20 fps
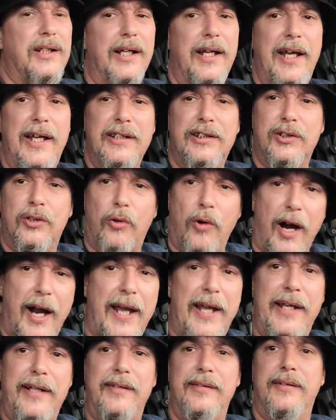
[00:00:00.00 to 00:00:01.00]
it's
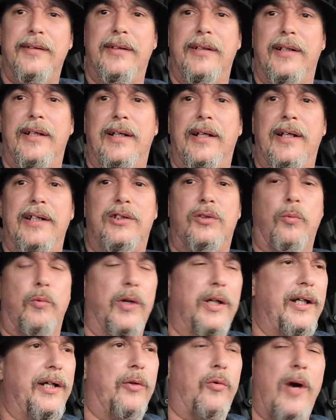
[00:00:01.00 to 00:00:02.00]
great, and it's
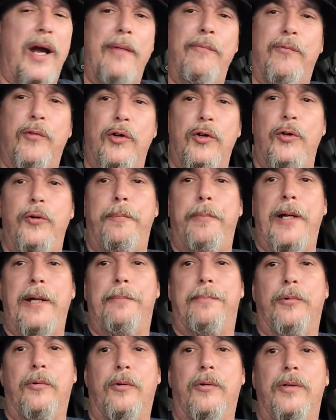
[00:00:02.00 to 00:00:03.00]
really great for new
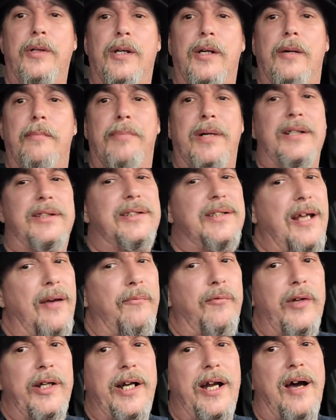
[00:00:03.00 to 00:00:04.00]
people, but it's
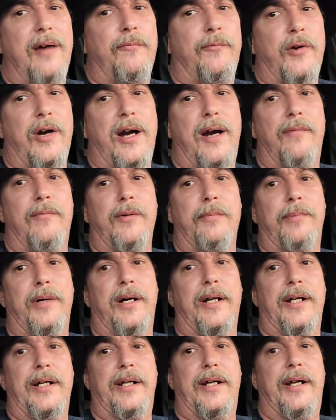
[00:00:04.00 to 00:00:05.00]
definitely not for
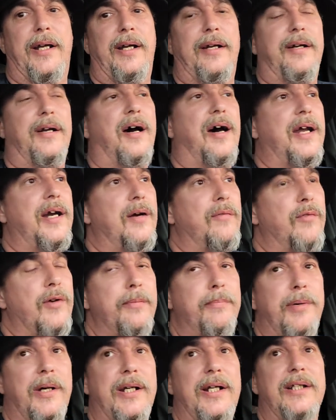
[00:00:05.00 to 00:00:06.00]
everybody, and not
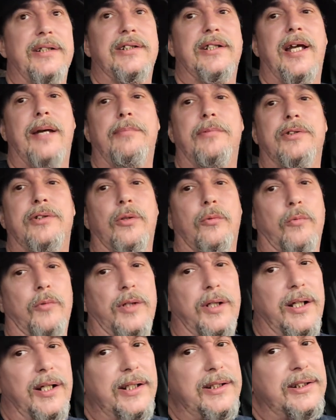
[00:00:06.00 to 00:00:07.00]
everybody is able to
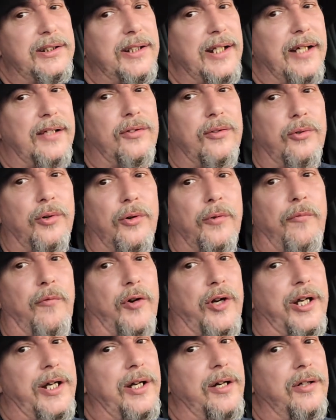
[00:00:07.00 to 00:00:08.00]
really stick through
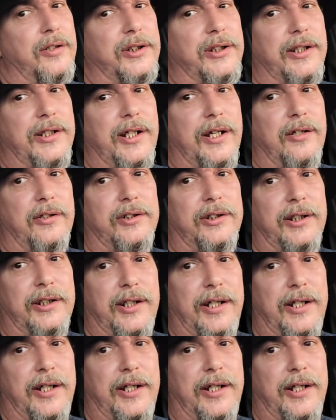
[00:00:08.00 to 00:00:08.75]
for years and years and